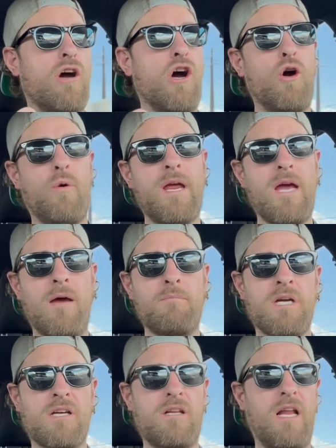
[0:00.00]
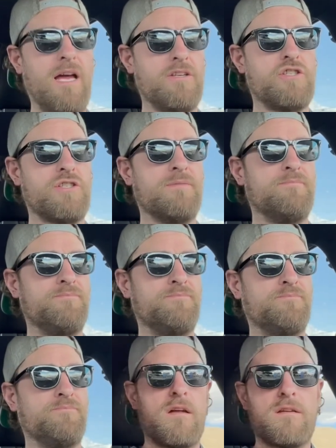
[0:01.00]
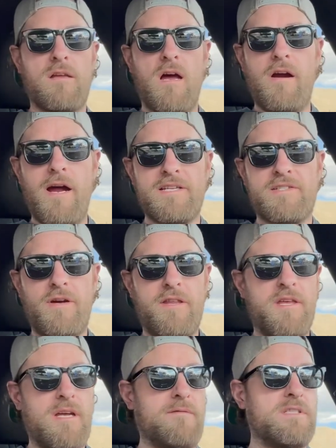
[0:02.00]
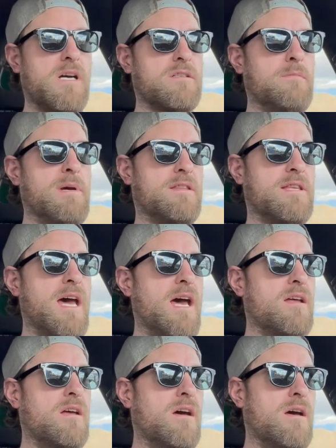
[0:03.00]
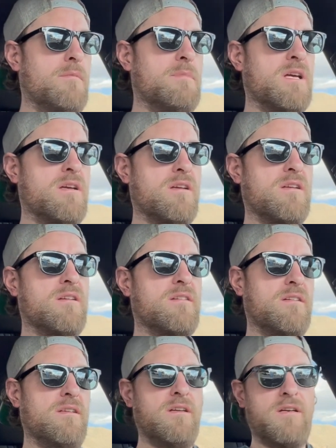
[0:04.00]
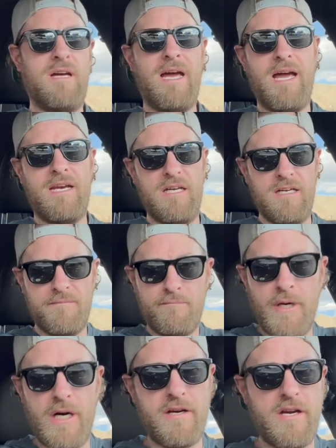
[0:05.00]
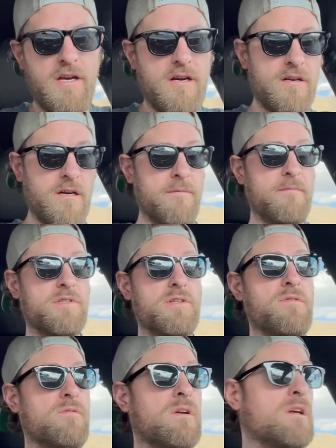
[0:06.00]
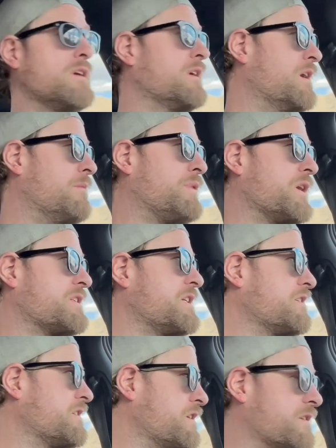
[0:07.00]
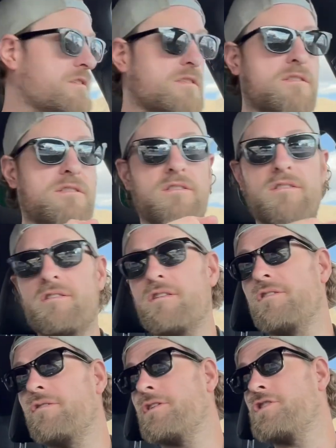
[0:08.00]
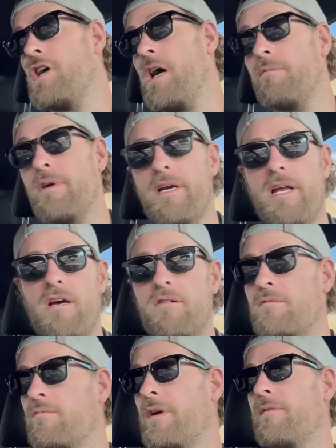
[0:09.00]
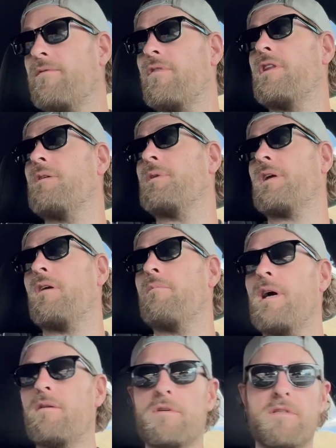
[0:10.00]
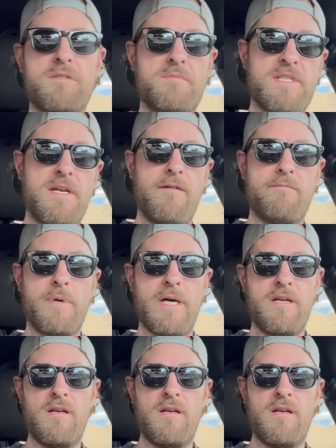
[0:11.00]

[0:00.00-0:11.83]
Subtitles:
OEM clutch. All right, so I think I've talked about that. I had to park here and I'm parked here to do a job right now, waiting for them to come out with some stuff. But